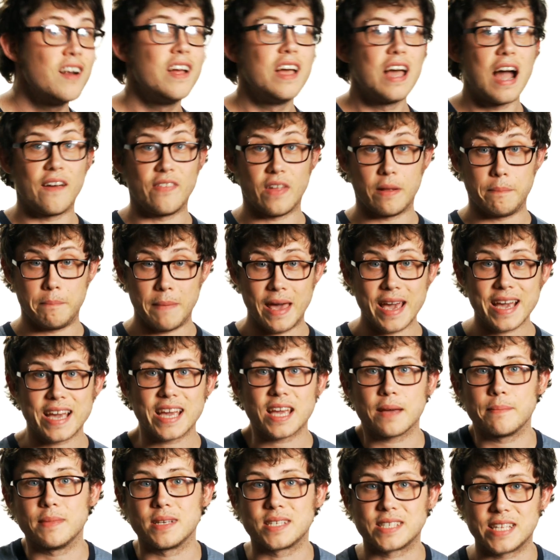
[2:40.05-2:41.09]
and then making
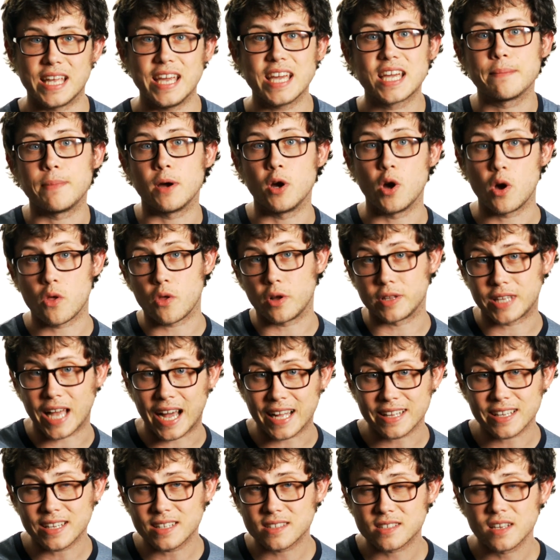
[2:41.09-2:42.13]
a mistake about who their
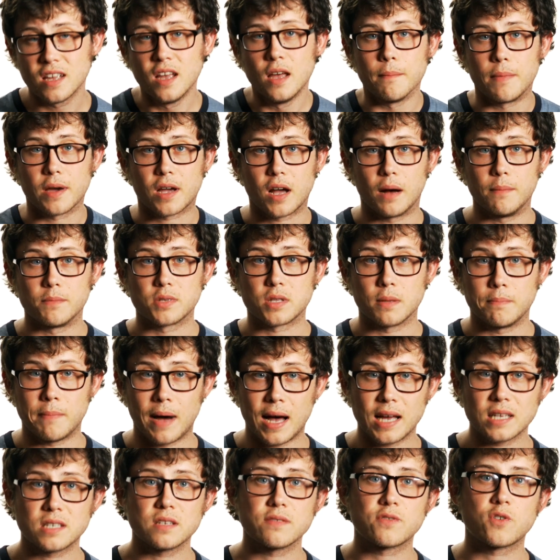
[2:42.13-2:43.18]
dad is, becomes the
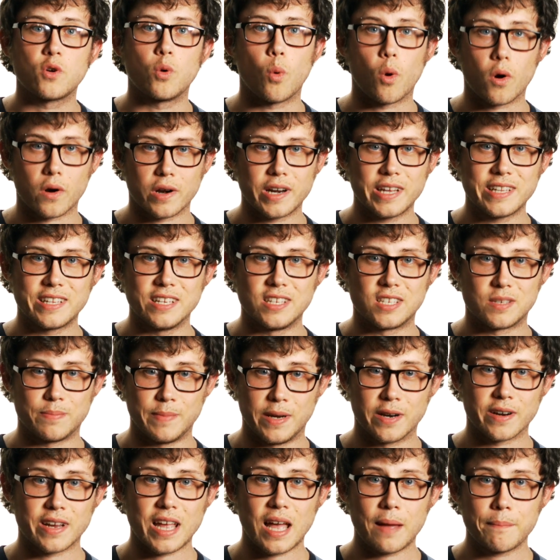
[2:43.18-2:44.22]
massive coordinated
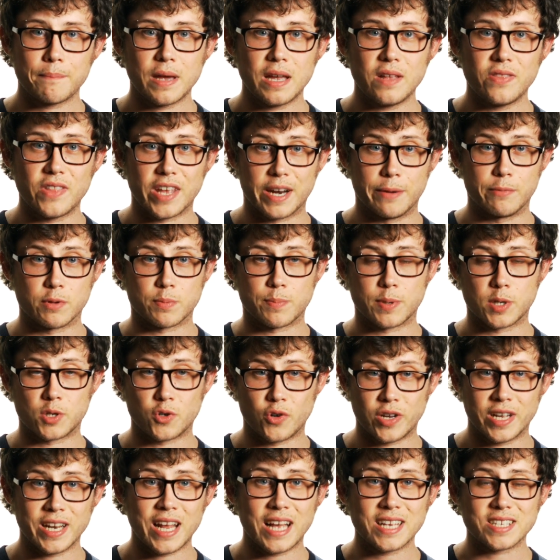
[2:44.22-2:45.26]
smear campaign that it was
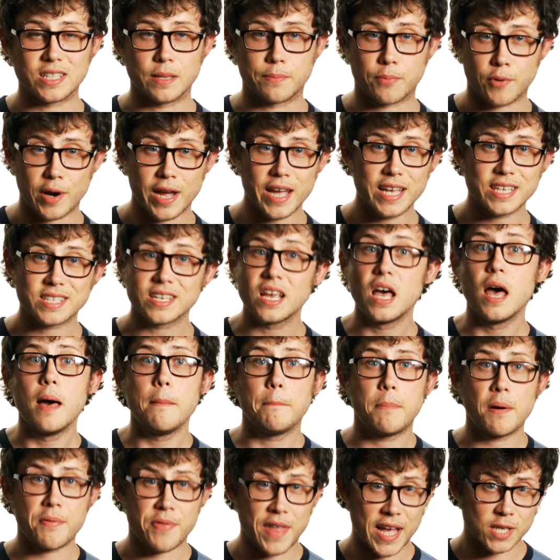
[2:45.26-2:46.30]
portrayed as in the press,
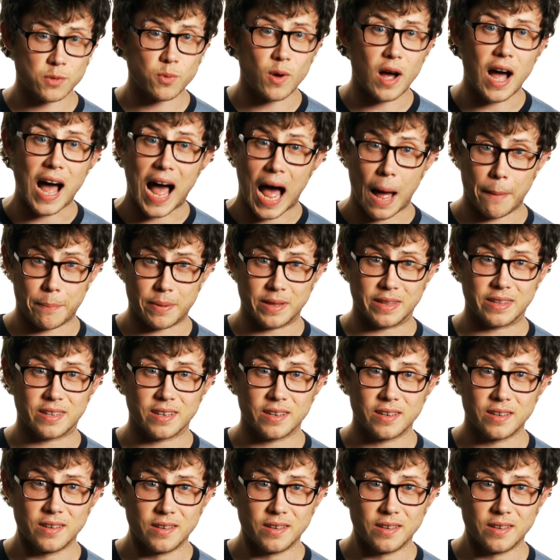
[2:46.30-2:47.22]
but that's what happened.